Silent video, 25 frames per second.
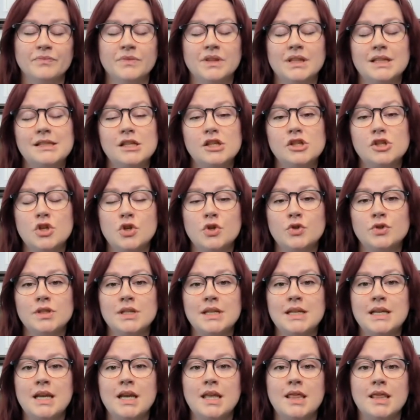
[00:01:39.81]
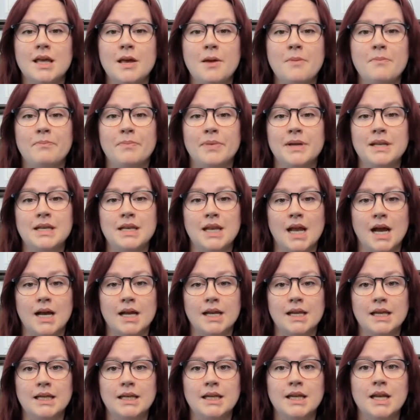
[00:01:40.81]
This is usually the
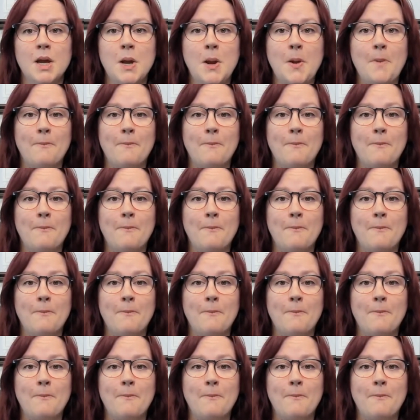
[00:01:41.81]
benign